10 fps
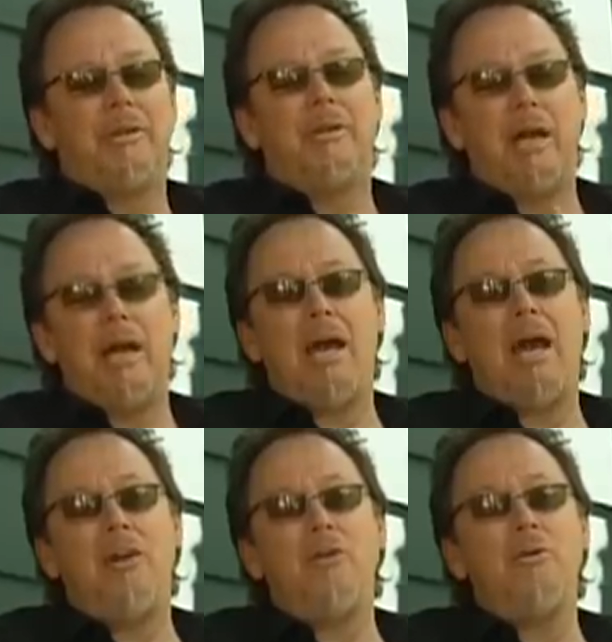
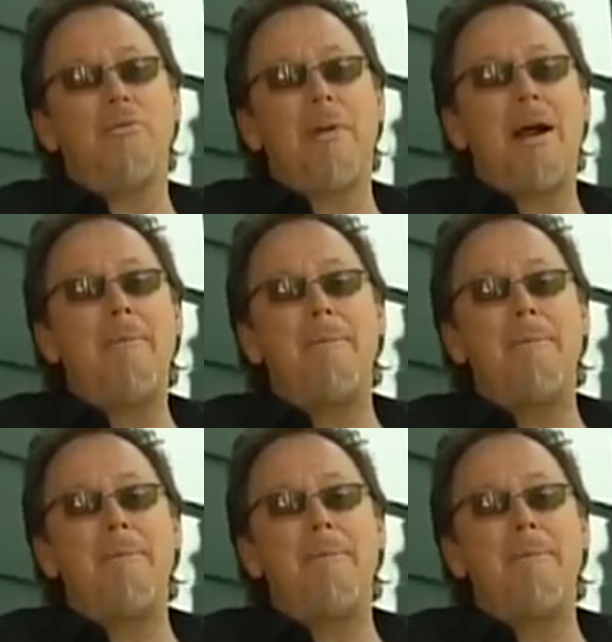you know,